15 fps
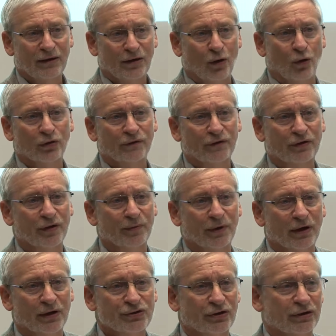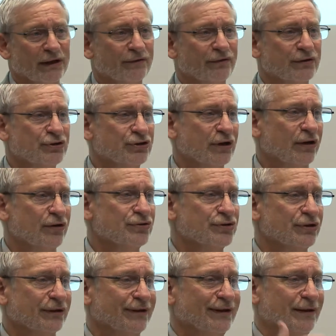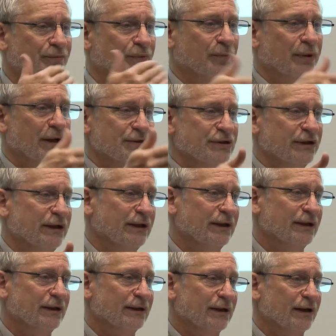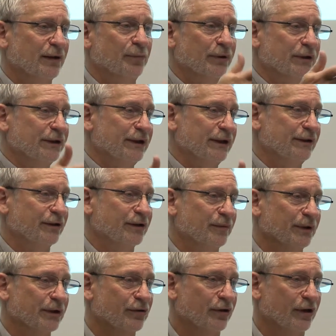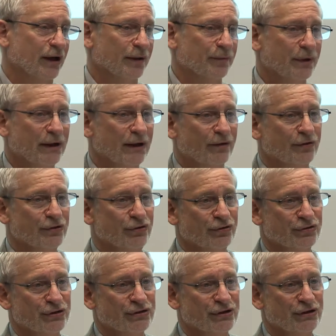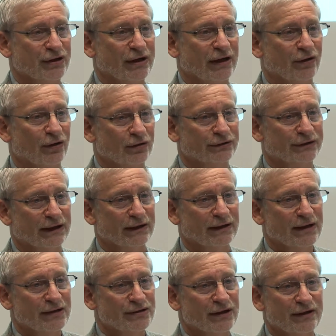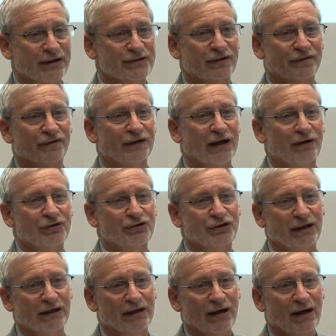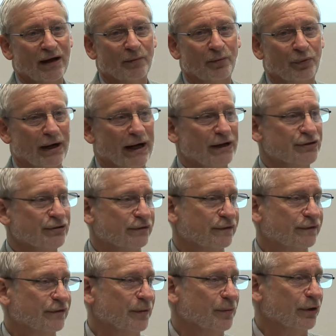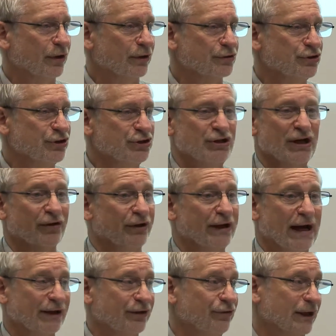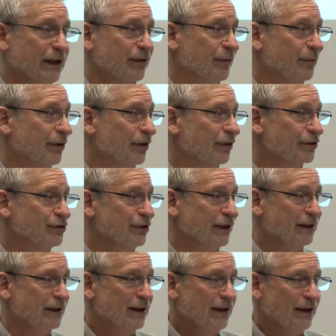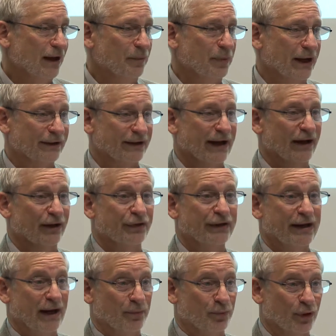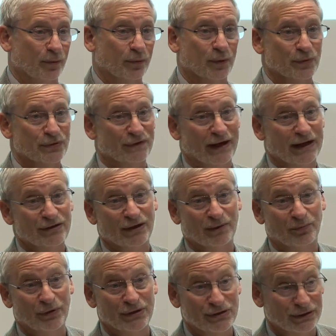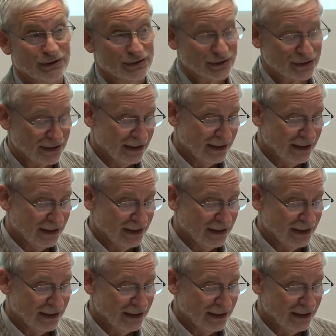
All of the criminological evidence shows that the propensity and ability to commit crime reduces as you get older. So there's a flourishing branch of criminology, geriatric criminology, about the healthcare problems of ageing prisoners,